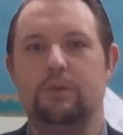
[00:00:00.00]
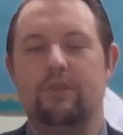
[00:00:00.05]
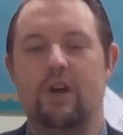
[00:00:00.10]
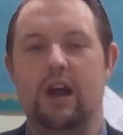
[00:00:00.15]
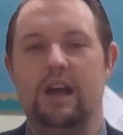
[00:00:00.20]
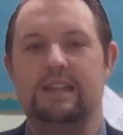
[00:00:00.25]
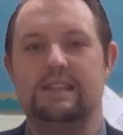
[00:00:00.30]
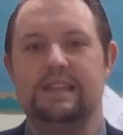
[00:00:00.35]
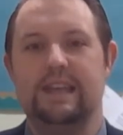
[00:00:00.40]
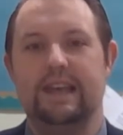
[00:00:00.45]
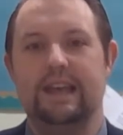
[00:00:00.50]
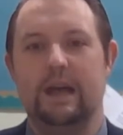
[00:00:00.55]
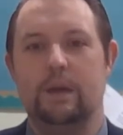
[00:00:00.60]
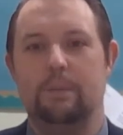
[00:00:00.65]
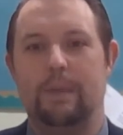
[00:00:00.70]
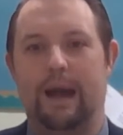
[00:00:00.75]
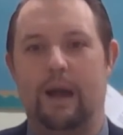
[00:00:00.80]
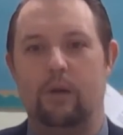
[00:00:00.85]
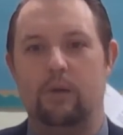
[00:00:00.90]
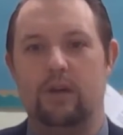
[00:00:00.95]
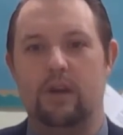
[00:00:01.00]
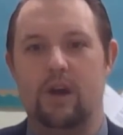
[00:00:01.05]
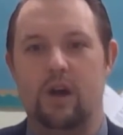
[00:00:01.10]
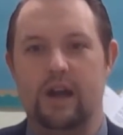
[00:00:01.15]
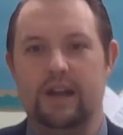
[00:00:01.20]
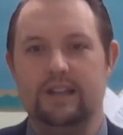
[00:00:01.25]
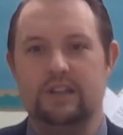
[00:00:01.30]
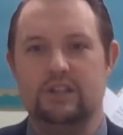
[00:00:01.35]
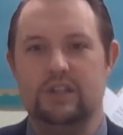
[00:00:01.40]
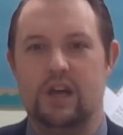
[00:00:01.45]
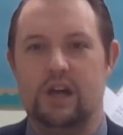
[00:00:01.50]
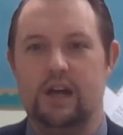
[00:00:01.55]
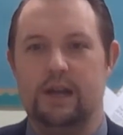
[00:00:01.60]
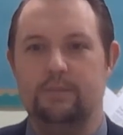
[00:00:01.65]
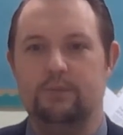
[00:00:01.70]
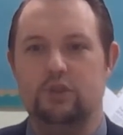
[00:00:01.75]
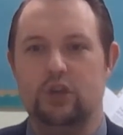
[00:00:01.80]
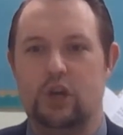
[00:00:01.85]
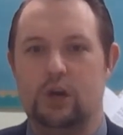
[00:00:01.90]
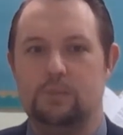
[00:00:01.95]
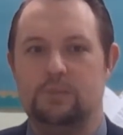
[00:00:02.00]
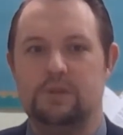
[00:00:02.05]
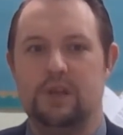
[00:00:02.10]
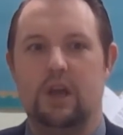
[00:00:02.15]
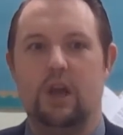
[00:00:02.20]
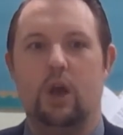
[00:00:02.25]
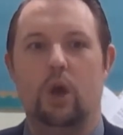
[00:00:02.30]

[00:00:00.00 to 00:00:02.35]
writing about nighttime jobs.